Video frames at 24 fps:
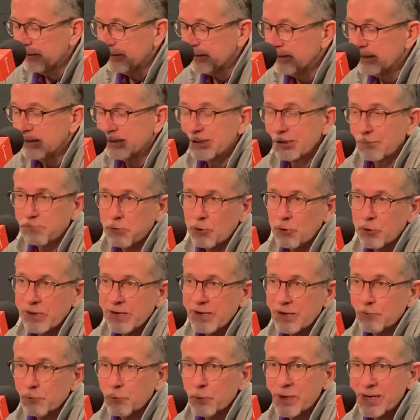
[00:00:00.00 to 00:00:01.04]

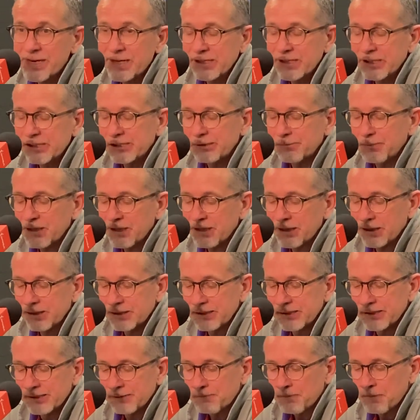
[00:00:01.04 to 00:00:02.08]
disappointing reads,
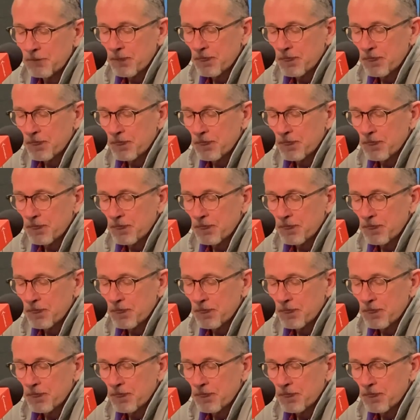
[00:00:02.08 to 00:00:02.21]
because